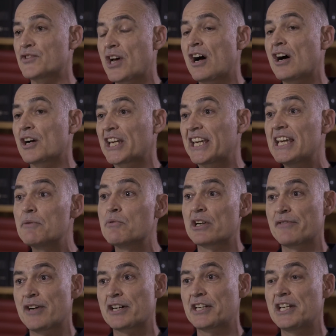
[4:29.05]
our key, one
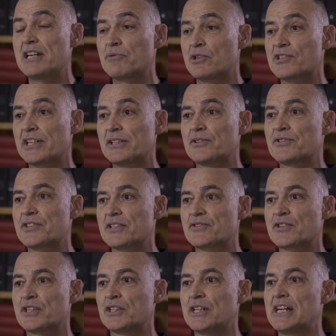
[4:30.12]
of our key results is
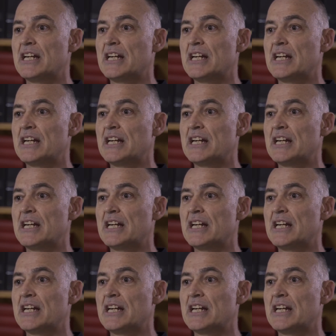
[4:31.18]
that